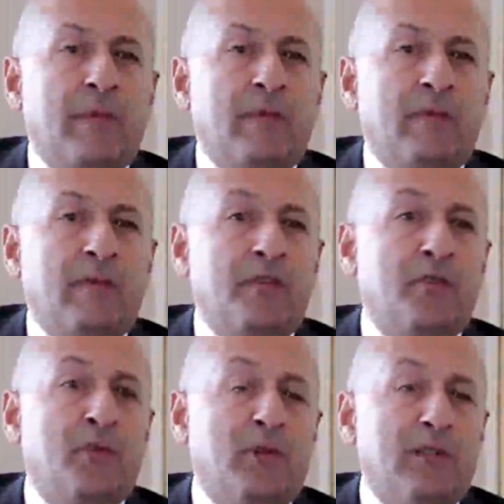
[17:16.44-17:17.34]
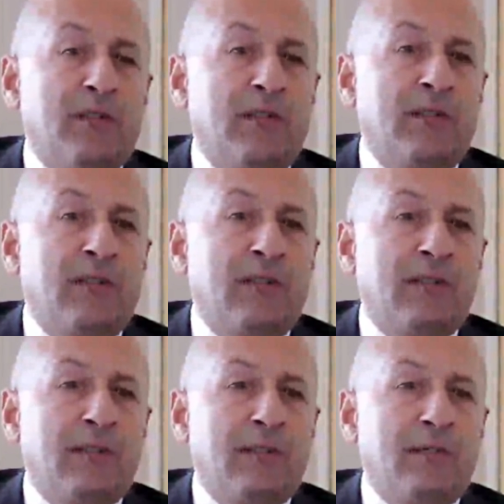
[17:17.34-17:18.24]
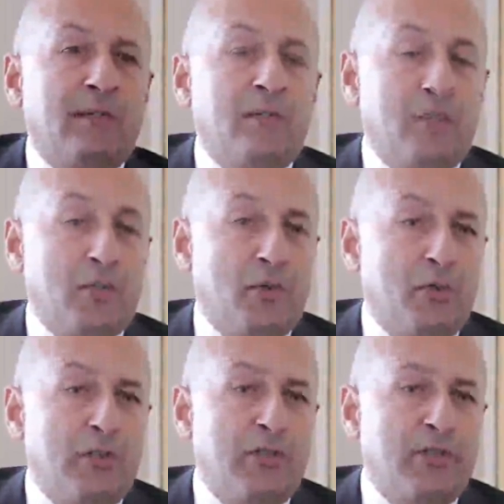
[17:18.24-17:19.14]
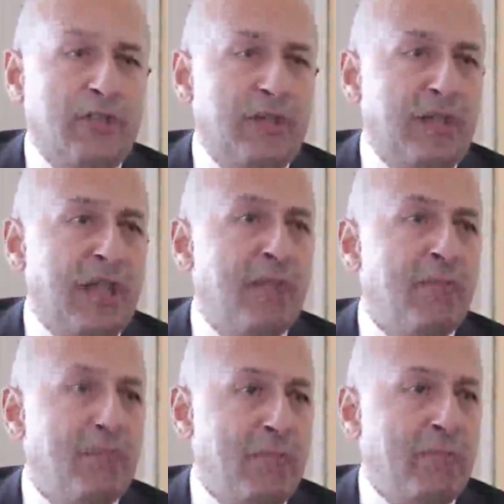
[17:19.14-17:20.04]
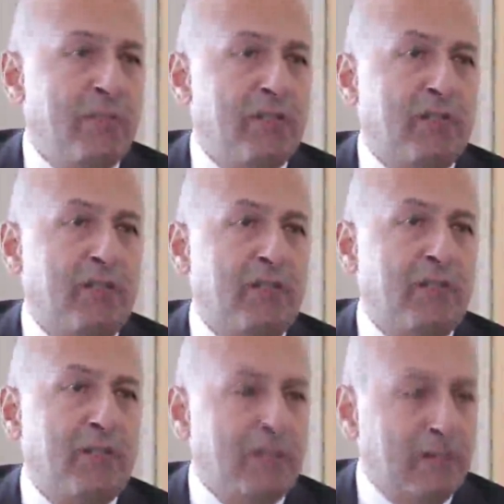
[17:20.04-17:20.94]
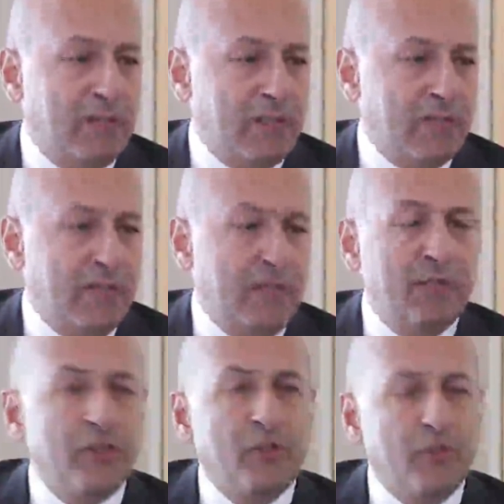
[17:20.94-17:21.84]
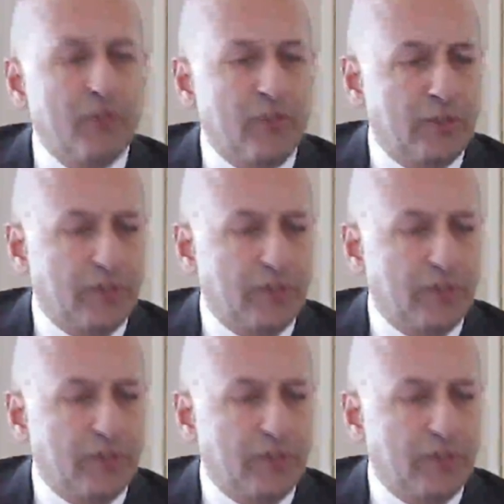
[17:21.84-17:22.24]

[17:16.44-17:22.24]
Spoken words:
individuals and institutions really became members in this fine institution.